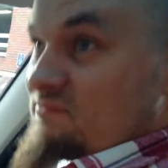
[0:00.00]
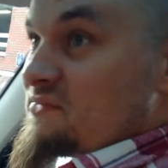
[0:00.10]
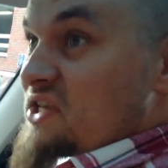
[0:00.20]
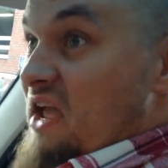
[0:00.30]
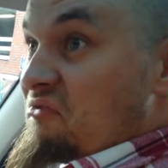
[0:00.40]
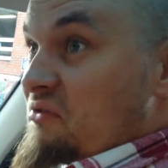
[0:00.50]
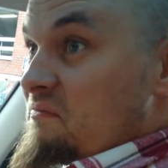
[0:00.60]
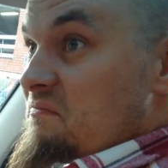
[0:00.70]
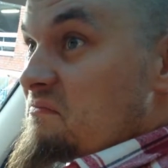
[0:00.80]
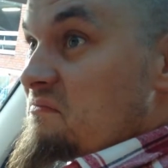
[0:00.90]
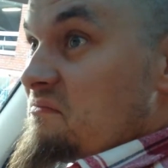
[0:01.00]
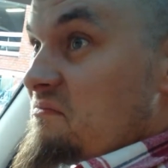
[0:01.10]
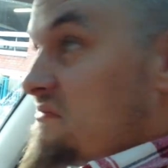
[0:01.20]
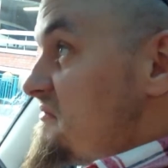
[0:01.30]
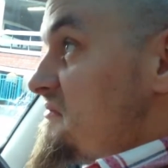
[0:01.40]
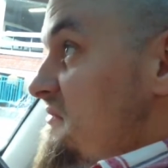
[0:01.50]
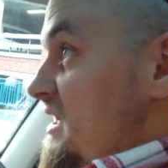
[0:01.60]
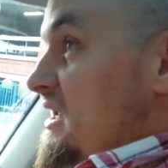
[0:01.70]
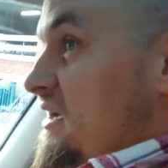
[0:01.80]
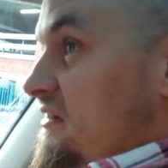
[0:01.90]
It's Kev. Isn't
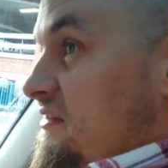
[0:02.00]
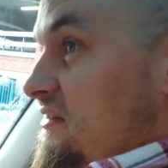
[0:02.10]
it?